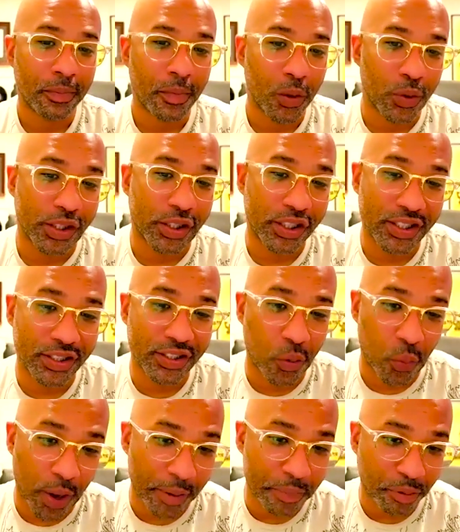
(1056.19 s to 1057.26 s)
which is the
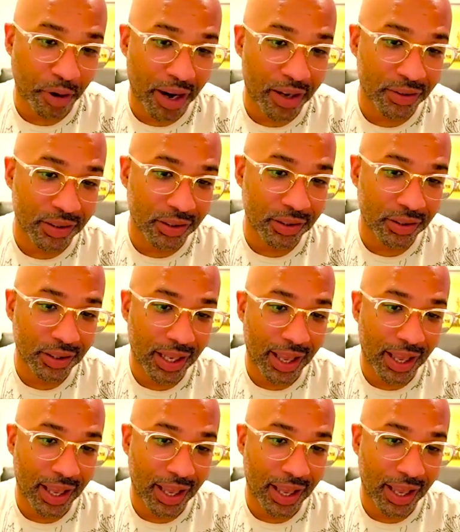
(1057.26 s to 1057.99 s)
web browser.